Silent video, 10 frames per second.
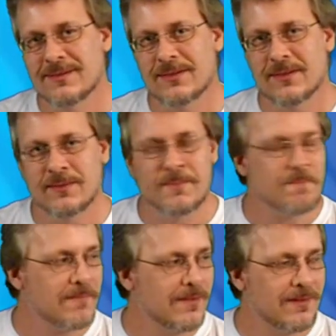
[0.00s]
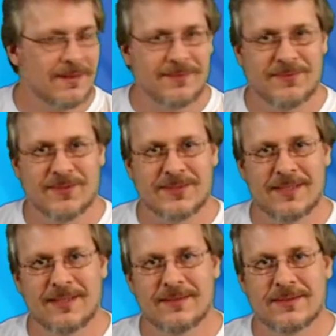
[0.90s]
So if you're
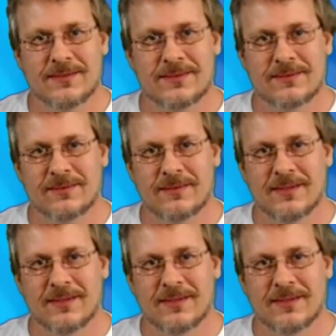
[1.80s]
seeing this uh,